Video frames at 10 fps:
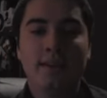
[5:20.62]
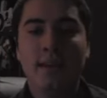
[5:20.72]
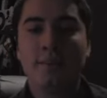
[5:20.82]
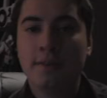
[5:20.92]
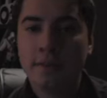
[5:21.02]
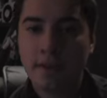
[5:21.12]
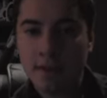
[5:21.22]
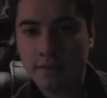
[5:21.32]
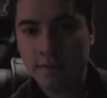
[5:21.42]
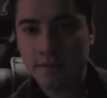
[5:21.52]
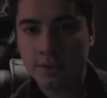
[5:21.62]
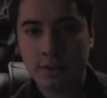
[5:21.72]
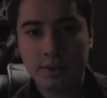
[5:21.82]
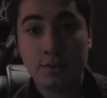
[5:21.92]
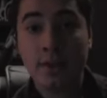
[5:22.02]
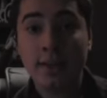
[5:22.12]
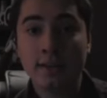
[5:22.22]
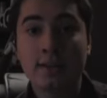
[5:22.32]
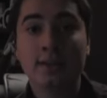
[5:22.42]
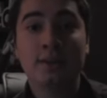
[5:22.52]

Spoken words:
I put a lot of effort into writing this,